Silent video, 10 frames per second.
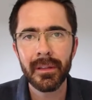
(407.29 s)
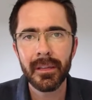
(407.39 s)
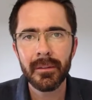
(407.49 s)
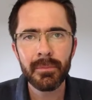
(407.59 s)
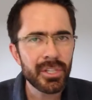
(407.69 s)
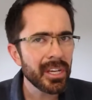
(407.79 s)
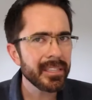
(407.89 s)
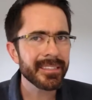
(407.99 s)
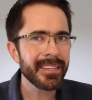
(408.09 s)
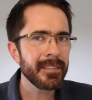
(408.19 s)
But
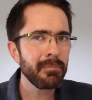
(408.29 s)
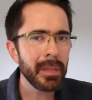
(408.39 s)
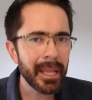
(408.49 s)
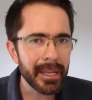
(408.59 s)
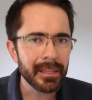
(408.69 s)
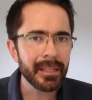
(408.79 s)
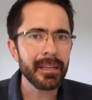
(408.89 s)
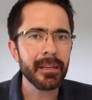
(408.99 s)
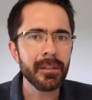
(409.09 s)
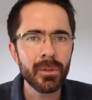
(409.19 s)
Jesus, he's
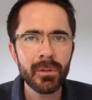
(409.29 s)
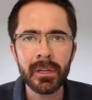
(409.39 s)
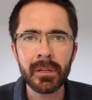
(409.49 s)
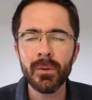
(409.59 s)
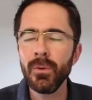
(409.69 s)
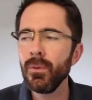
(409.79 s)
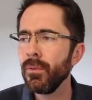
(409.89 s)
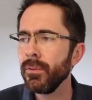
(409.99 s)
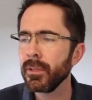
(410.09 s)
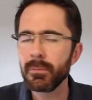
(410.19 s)
blatantly ignoring
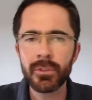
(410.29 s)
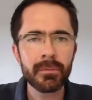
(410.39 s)
all the